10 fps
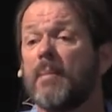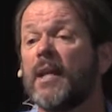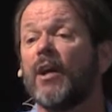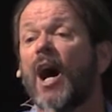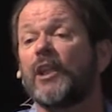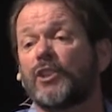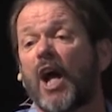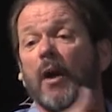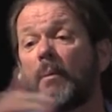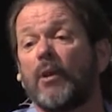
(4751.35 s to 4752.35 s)
And God
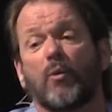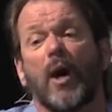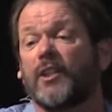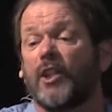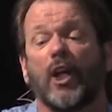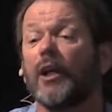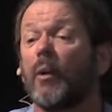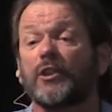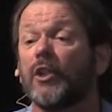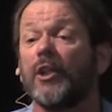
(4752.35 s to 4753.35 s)
showed him, look, what, look at
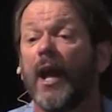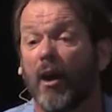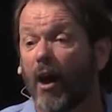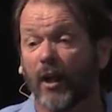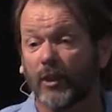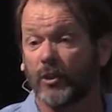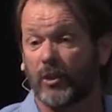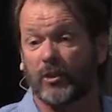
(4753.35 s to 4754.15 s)
what your inheritance